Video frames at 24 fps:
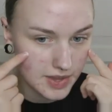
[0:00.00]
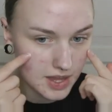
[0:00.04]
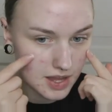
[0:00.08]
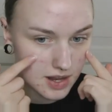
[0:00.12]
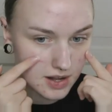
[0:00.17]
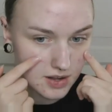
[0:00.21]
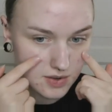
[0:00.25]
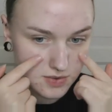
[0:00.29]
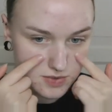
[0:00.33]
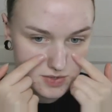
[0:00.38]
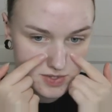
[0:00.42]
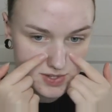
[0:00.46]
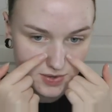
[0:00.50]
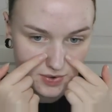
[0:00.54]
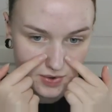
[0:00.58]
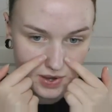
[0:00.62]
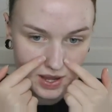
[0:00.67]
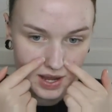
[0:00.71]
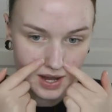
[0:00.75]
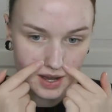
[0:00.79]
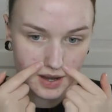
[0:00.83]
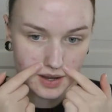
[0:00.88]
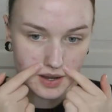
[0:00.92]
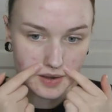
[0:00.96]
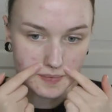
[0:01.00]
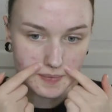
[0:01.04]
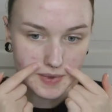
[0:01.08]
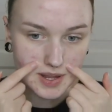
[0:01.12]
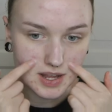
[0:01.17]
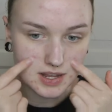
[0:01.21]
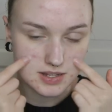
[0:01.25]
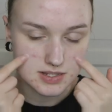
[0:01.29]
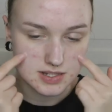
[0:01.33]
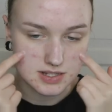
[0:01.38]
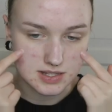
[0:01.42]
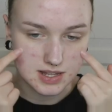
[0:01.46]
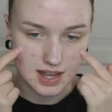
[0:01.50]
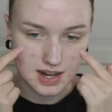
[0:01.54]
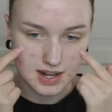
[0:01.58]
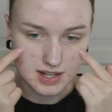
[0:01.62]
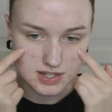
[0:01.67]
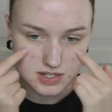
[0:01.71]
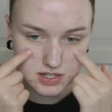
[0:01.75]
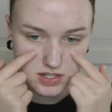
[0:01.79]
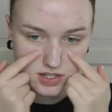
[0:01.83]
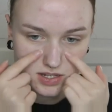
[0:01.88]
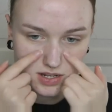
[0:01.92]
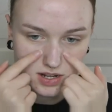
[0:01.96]
And also here, because that
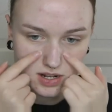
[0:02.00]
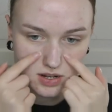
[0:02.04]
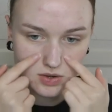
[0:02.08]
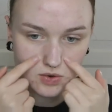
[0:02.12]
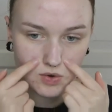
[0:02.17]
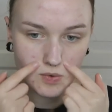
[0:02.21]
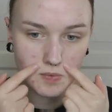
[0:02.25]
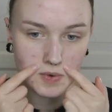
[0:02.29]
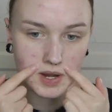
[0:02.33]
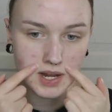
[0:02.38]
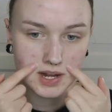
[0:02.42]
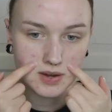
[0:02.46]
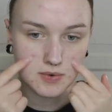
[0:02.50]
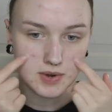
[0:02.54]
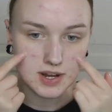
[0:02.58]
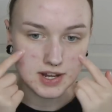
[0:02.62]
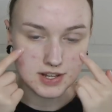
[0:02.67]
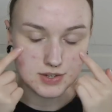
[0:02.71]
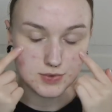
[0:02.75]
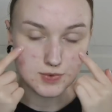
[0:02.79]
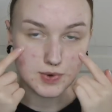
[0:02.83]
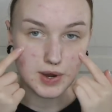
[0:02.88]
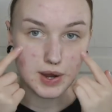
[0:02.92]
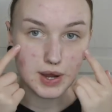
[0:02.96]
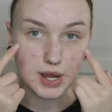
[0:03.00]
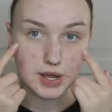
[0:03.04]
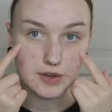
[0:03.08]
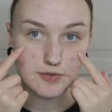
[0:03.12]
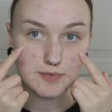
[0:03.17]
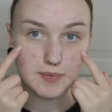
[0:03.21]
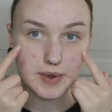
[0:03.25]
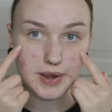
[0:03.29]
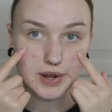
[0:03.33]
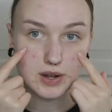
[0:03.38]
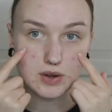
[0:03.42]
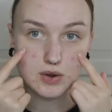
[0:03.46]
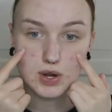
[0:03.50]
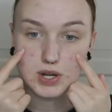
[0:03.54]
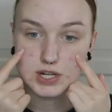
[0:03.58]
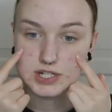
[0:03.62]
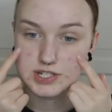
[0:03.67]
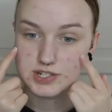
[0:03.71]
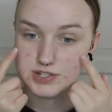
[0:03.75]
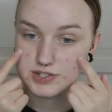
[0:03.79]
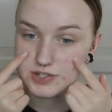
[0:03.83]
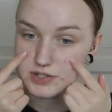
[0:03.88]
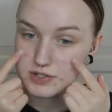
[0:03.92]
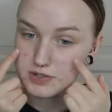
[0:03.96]
is normally the region where I have my
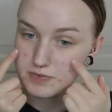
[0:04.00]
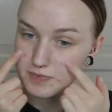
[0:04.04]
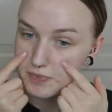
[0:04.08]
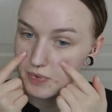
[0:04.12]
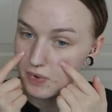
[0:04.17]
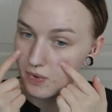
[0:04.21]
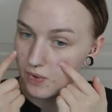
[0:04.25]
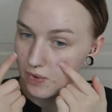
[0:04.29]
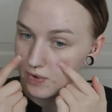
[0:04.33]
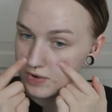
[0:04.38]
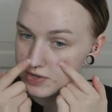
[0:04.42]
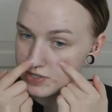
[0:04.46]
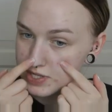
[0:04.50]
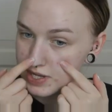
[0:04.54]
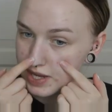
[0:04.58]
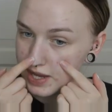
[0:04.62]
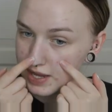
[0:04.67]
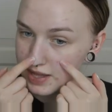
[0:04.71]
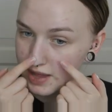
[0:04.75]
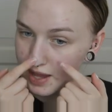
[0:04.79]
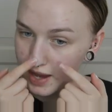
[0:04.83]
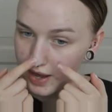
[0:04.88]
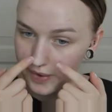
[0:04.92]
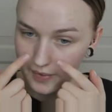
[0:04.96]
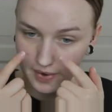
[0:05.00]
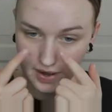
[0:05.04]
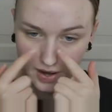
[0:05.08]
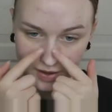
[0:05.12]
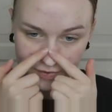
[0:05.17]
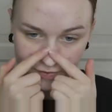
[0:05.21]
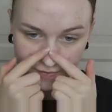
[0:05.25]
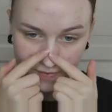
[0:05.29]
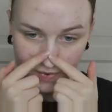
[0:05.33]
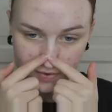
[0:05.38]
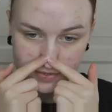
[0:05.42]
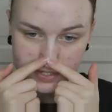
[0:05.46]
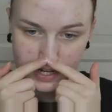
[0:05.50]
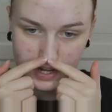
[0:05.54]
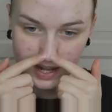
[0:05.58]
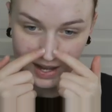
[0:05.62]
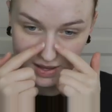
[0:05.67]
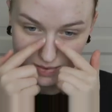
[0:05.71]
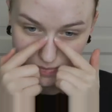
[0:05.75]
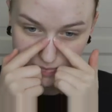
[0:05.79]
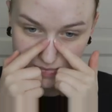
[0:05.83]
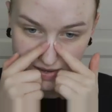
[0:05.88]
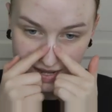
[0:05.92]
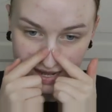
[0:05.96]
largest pores, and here I have mostly
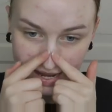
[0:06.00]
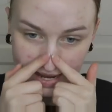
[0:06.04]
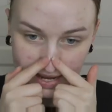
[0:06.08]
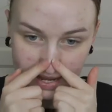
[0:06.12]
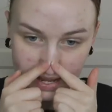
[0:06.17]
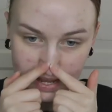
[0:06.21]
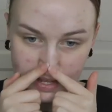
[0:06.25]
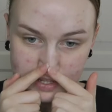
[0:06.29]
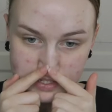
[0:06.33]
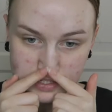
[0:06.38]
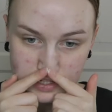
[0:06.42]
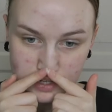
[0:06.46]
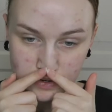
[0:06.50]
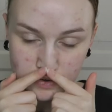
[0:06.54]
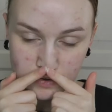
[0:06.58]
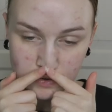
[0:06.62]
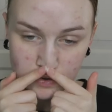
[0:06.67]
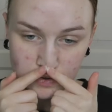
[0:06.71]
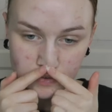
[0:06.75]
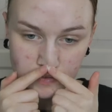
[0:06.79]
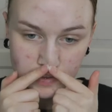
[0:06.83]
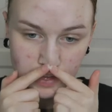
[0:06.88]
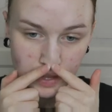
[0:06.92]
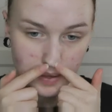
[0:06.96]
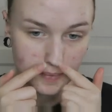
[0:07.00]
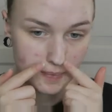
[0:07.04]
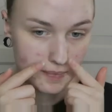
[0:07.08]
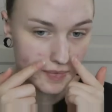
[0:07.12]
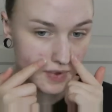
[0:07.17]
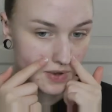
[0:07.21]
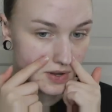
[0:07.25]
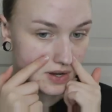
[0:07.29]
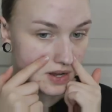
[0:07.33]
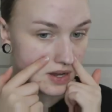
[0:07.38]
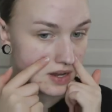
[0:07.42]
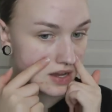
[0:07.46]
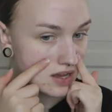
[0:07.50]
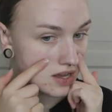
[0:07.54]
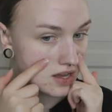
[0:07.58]
like blackheads and all of that. But